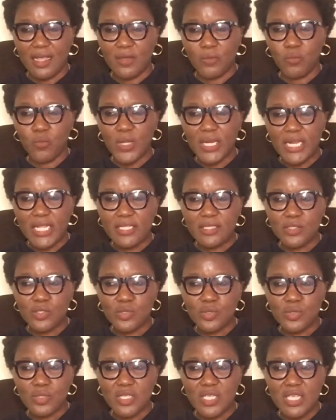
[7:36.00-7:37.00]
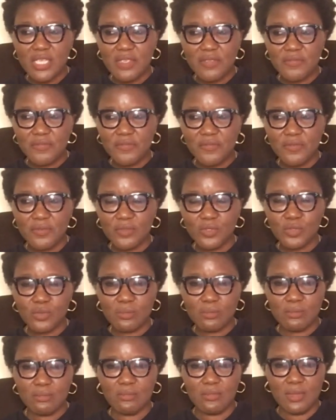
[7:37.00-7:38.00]
willing to give
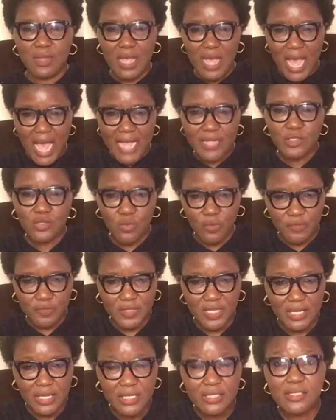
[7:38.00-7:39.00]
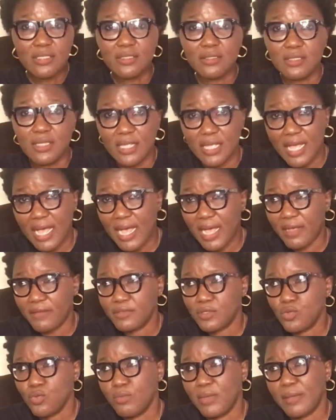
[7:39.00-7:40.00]
out of the little they have.
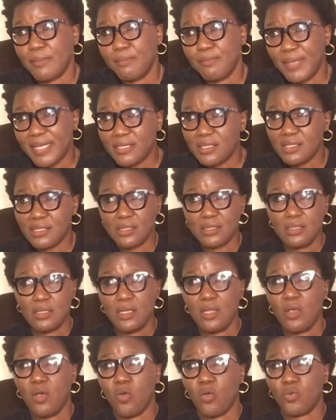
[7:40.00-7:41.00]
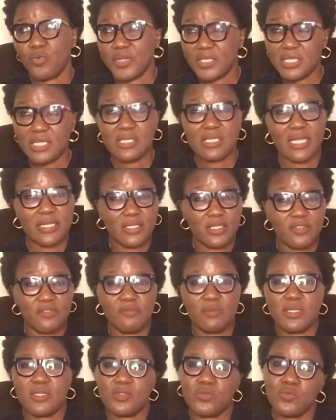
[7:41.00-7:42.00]
So my best or greatest
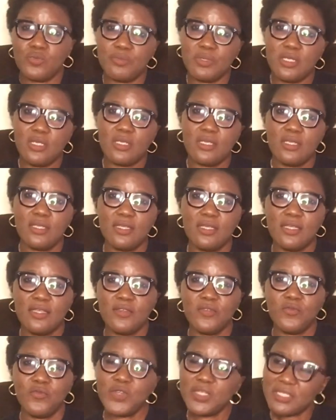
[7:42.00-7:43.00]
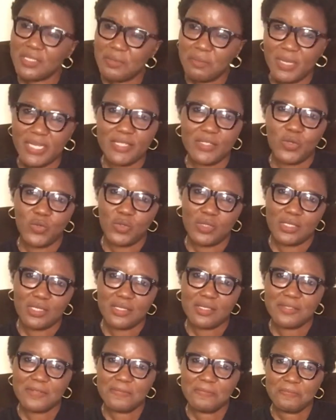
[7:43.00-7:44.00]
achievement will be raising my
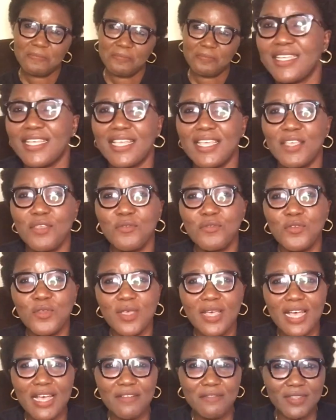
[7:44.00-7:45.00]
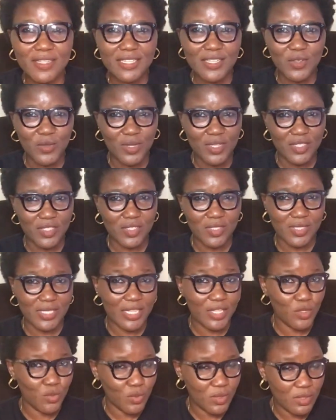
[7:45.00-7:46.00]
daughters. Okay, if you have any questions that
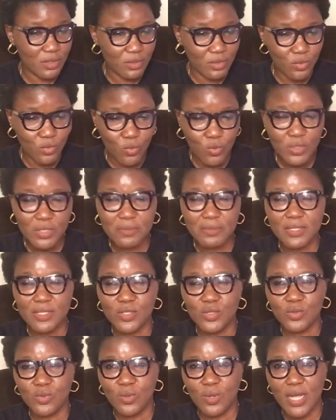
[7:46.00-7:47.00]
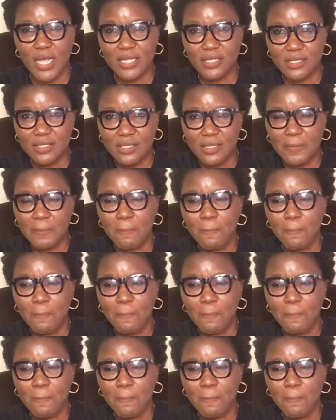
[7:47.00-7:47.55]
you want me to answer,